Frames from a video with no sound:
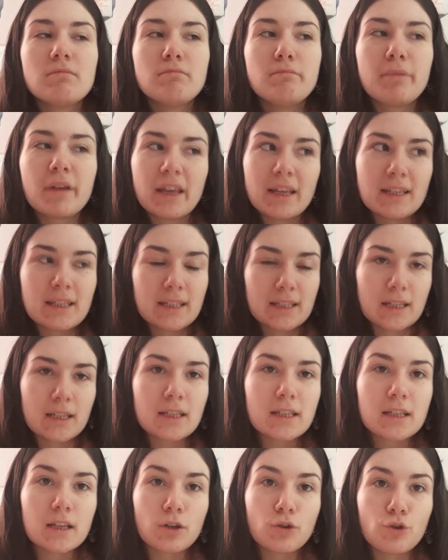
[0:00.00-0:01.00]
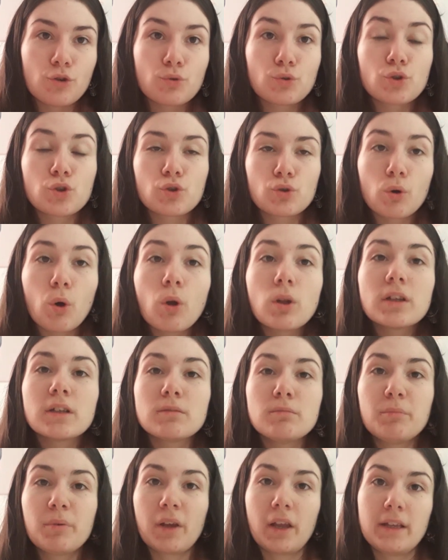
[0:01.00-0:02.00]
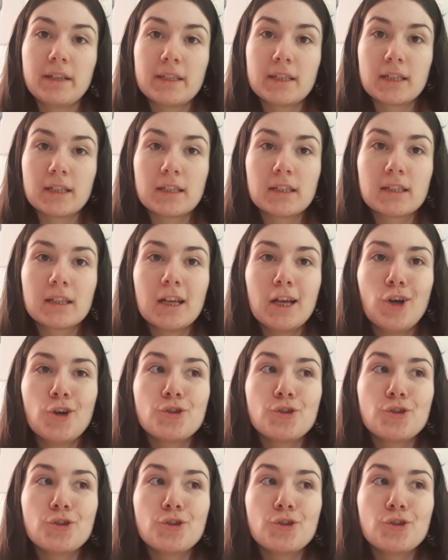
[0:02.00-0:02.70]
basis, a new solid basis.